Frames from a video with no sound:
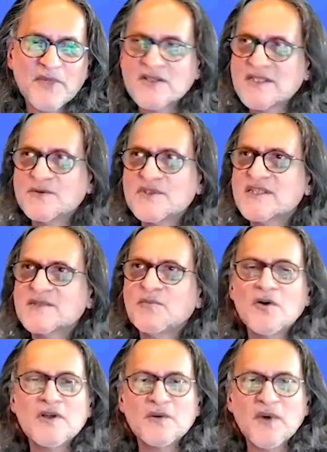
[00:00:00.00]
because he was just
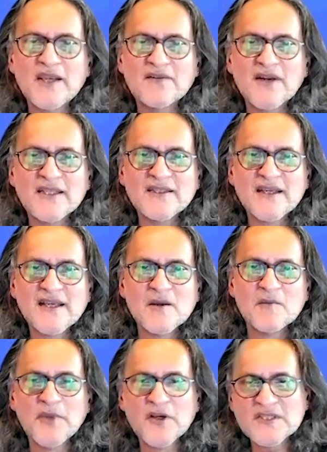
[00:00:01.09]
blown away, right?
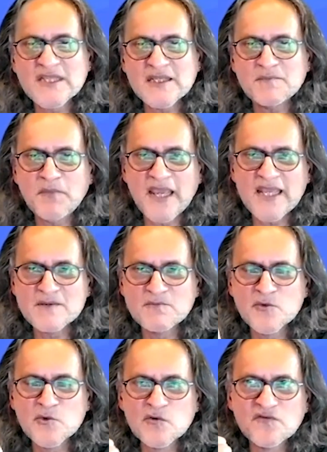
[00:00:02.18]
because it made a
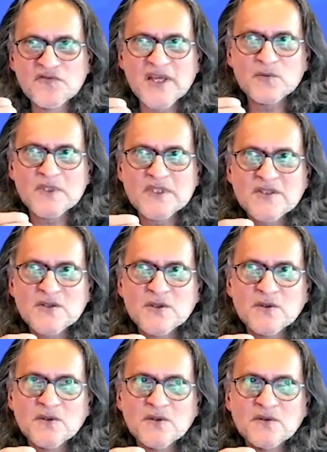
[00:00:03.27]
move that was
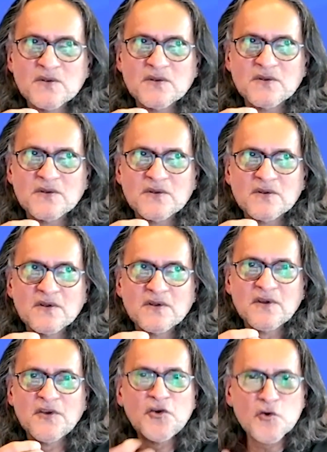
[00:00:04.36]
so
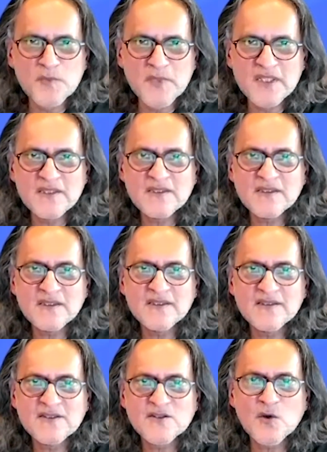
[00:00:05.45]
human,
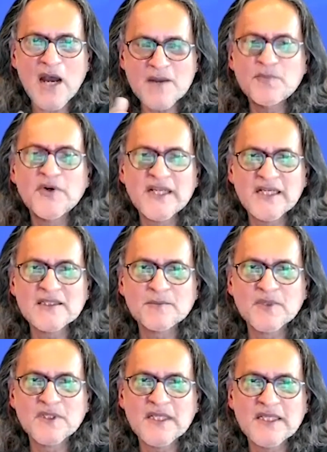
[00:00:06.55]
so
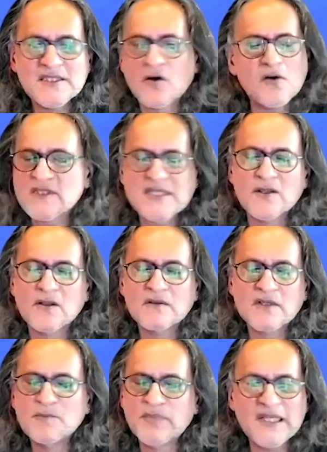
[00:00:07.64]
unpredictable. It caught Sedol
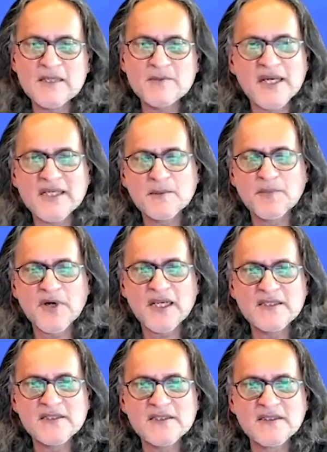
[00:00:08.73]
completely by surprise.